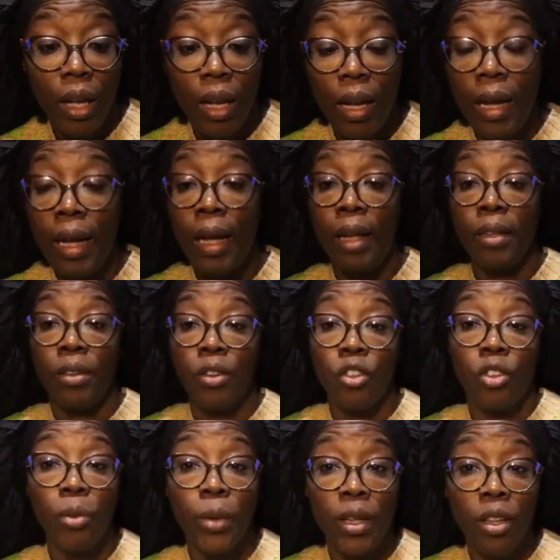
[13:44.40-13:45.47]
And
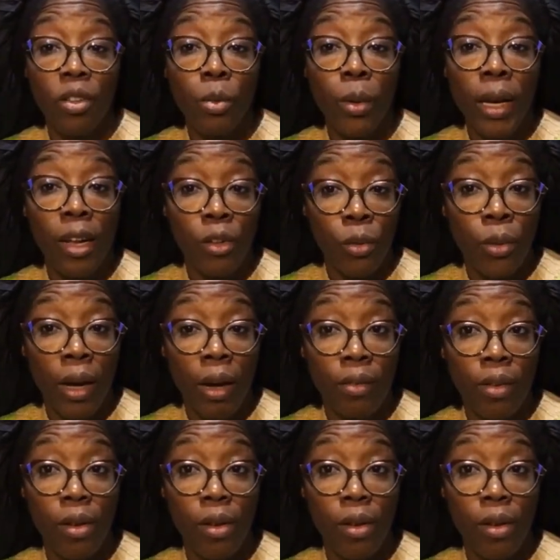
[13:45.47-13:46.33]
so with this one I do have a